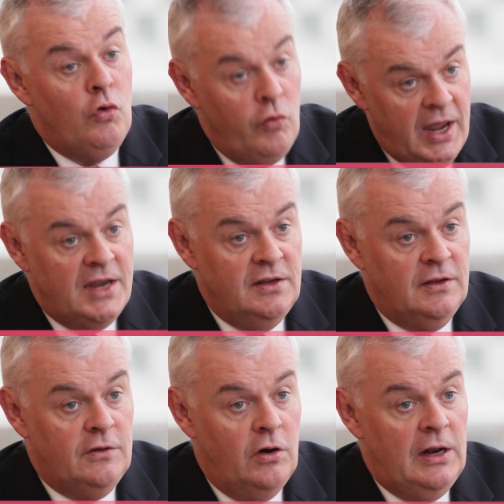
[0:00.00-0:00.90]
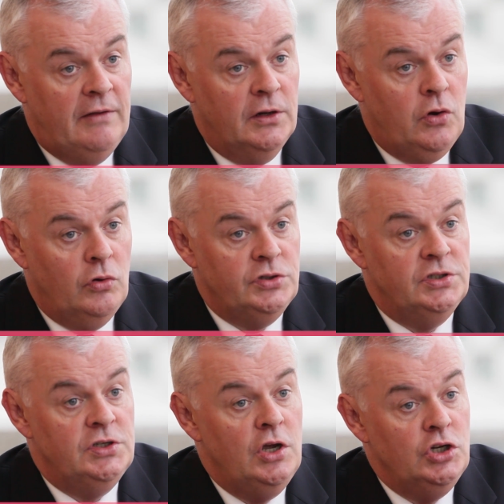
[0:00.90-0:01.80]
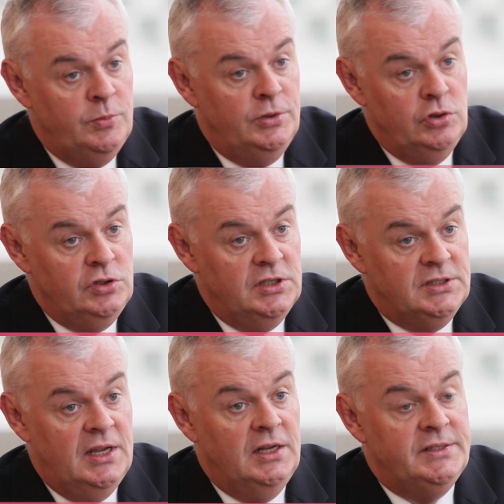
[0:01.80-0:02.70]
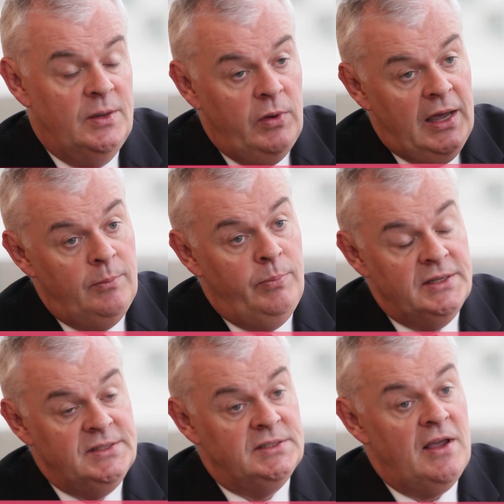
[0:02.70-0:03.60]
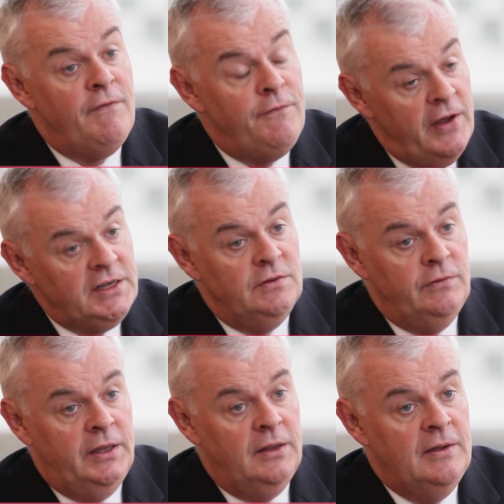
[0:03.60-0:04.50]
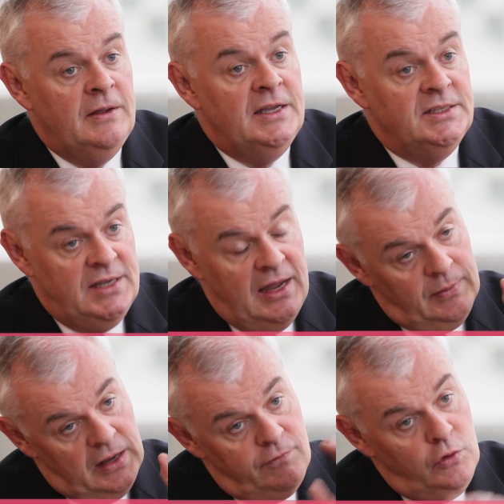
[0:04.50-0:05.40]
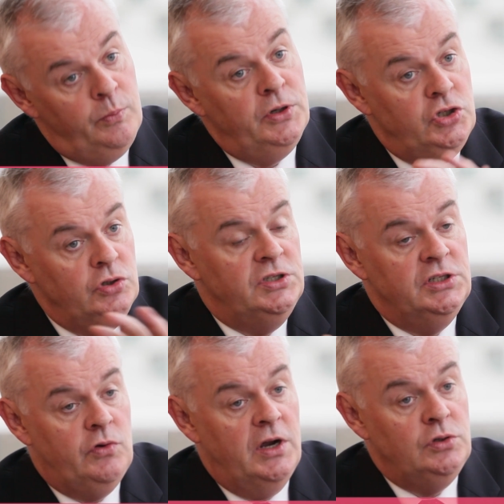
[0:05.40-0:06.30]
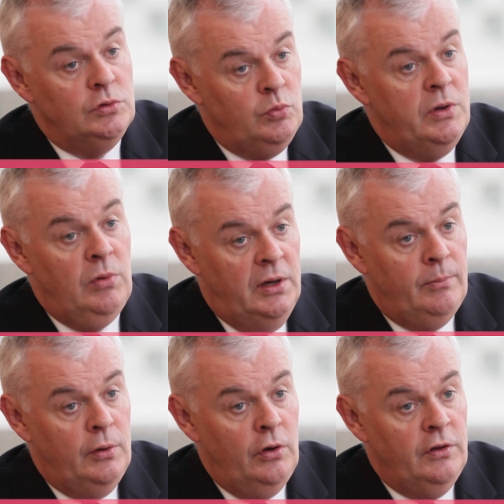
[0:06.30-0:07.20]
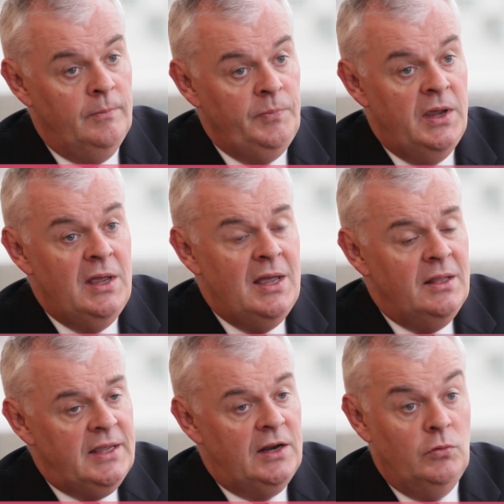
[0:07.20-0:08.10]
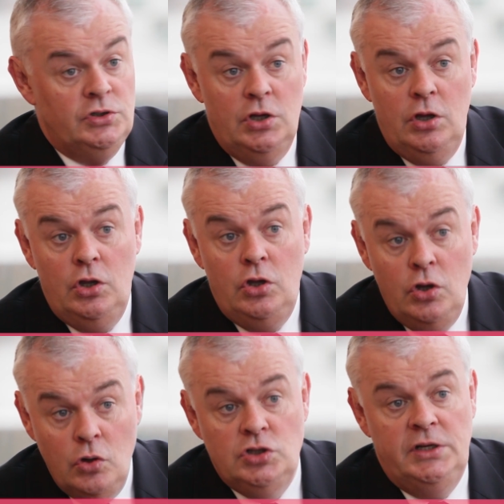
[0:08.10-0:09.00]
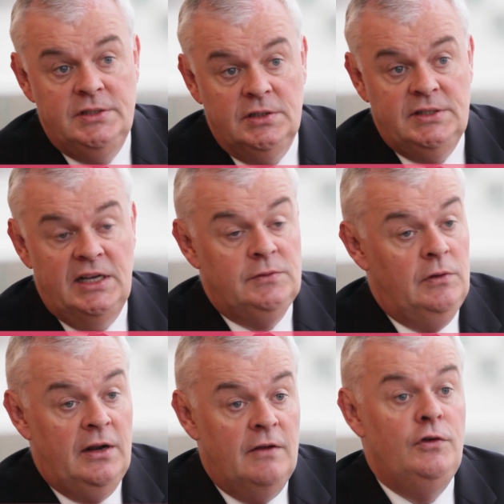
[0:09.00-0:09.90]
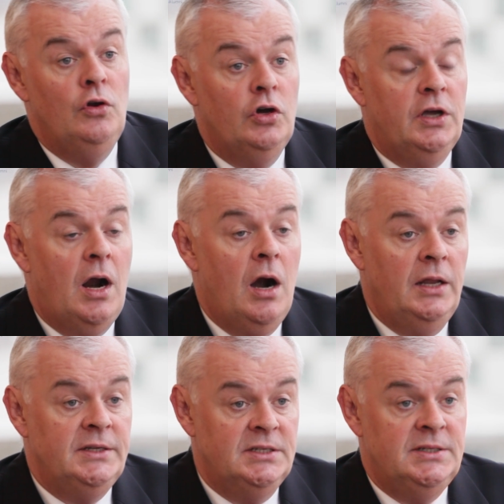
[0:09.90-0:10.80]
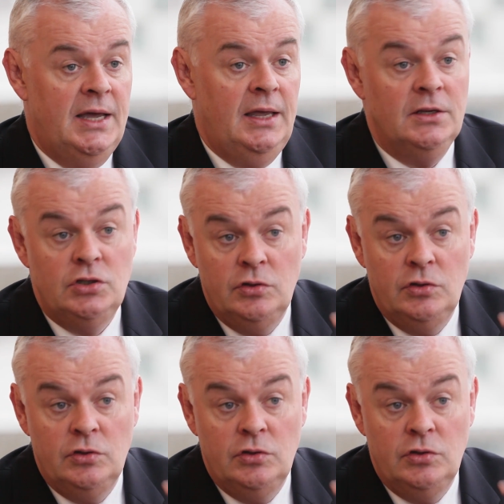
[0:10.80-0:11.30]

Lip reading: creating the third level courses to produce the skills, and we had business effectively saying that if you produce these graduates, we will employ them. That was hugely successful. And if you look at Ireland today in